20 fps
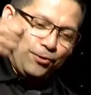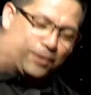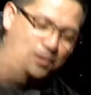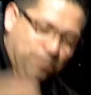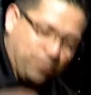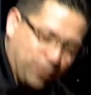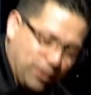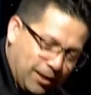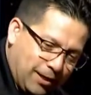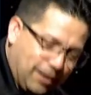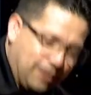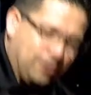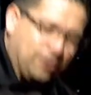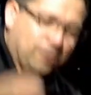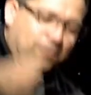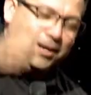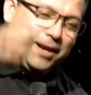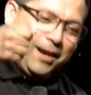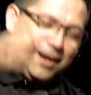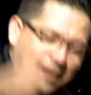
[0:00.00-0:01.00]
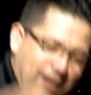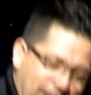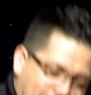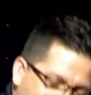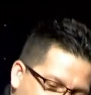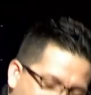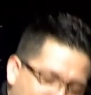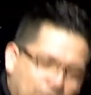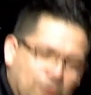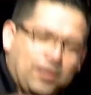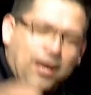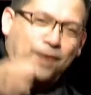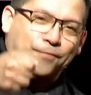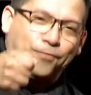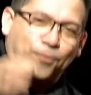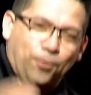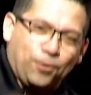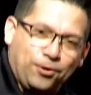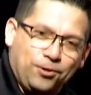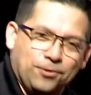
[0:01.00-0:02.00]
and put it in your, let me do that
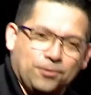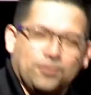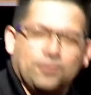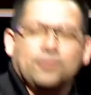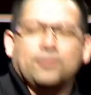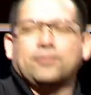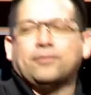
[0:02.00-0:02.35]
for you.